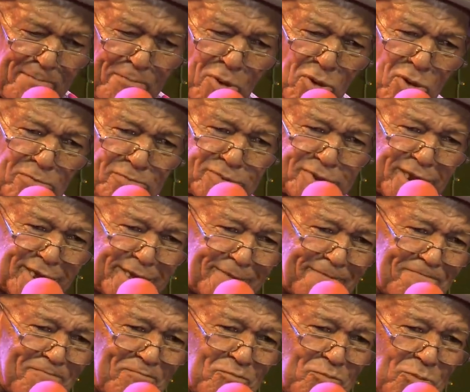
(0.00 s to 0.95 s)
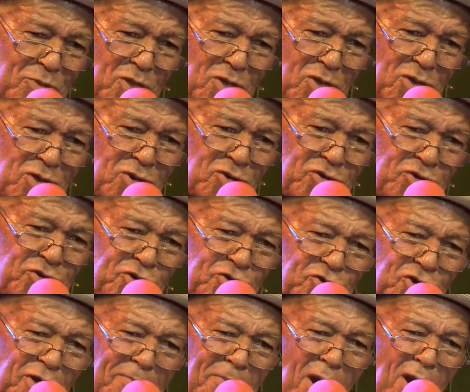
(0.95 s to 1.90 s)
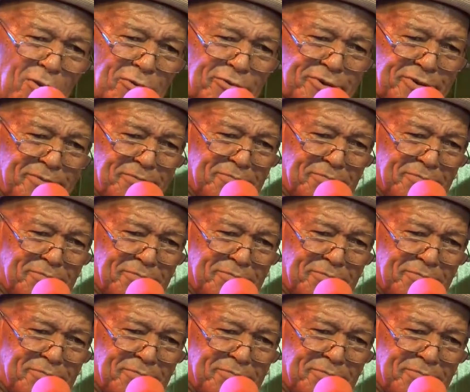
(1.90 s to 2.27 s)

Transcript: broomstick, choke him up.